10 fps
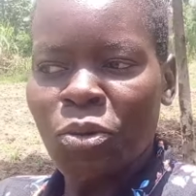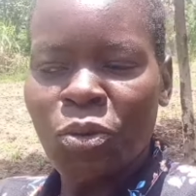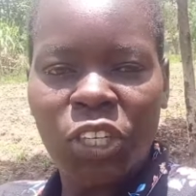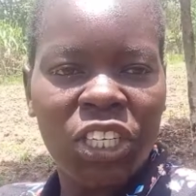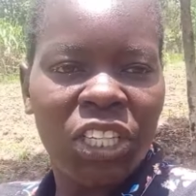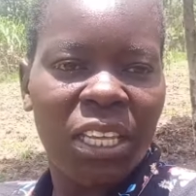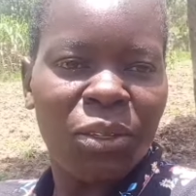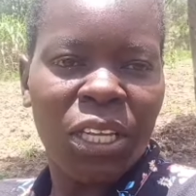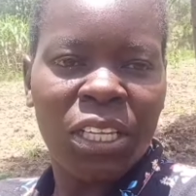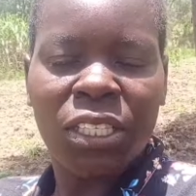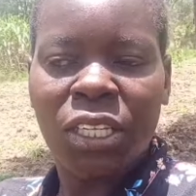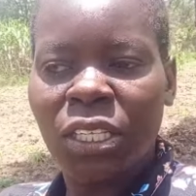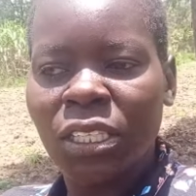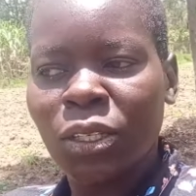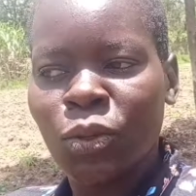washing the
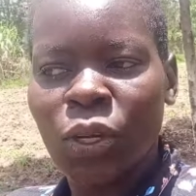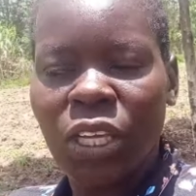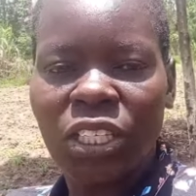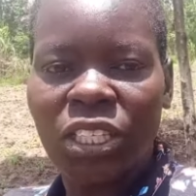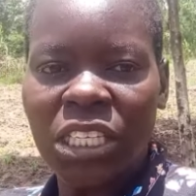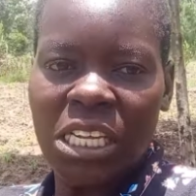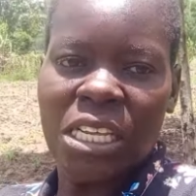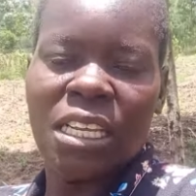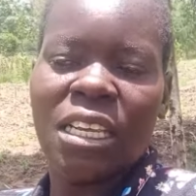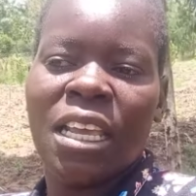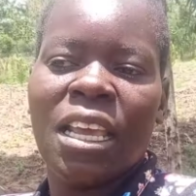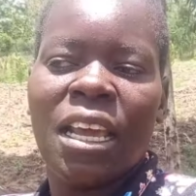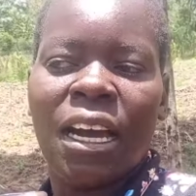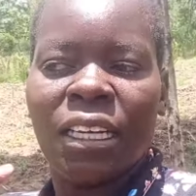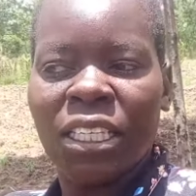utensils cooking tea
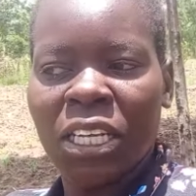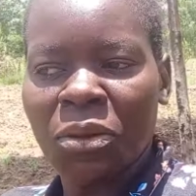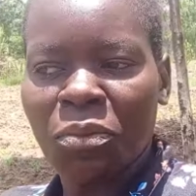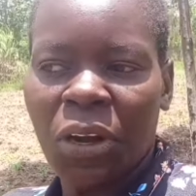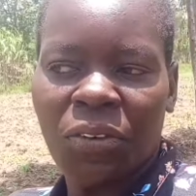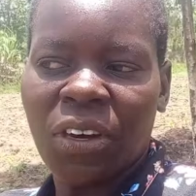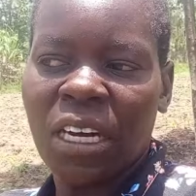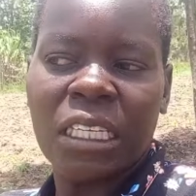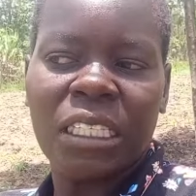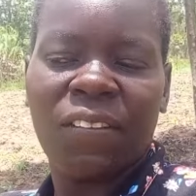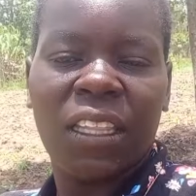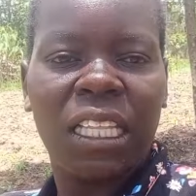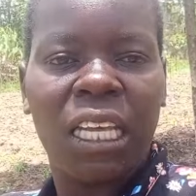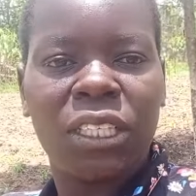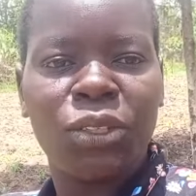uh, taking breakfast after
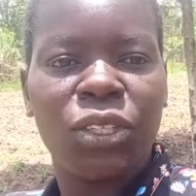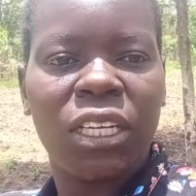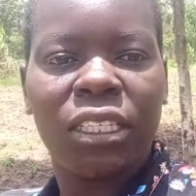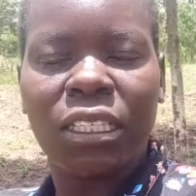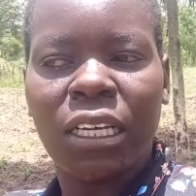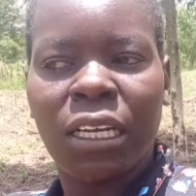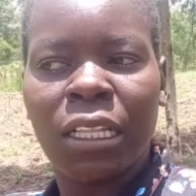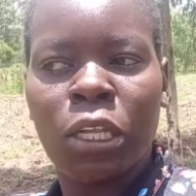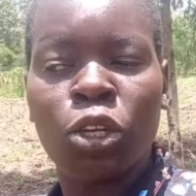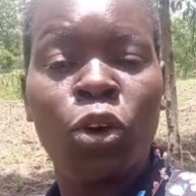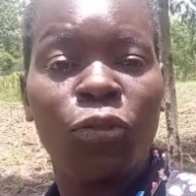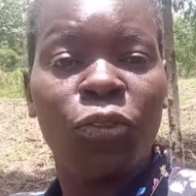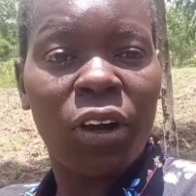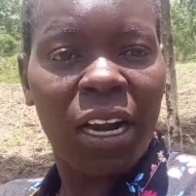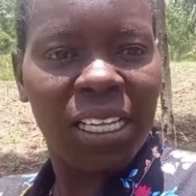that you just no
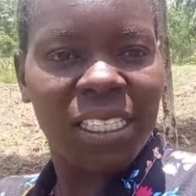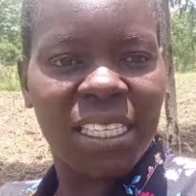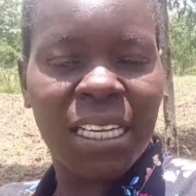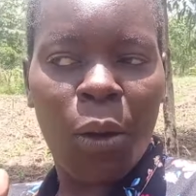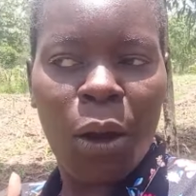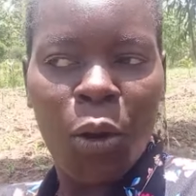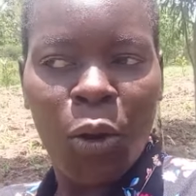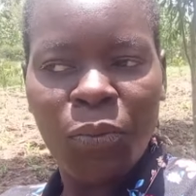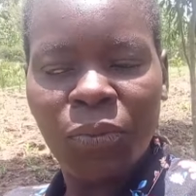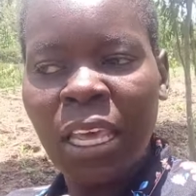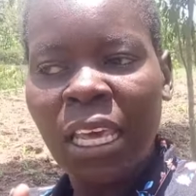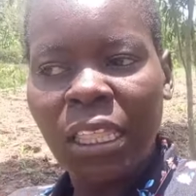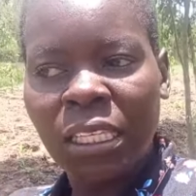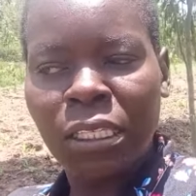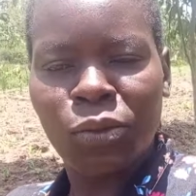for us in our home
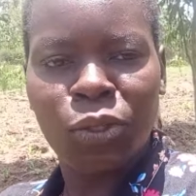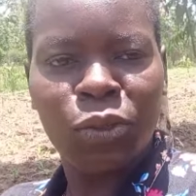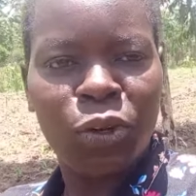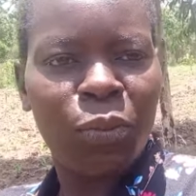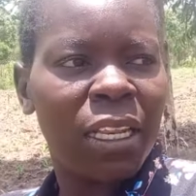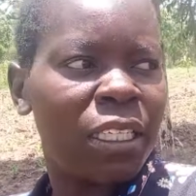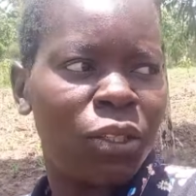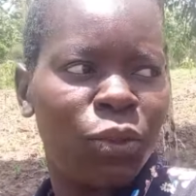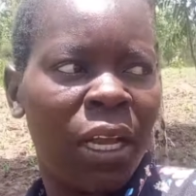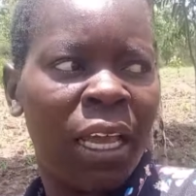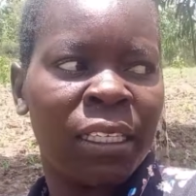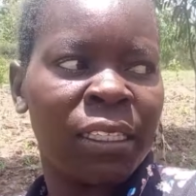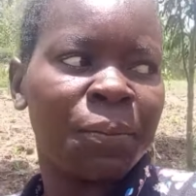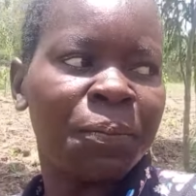this is what we normally do guys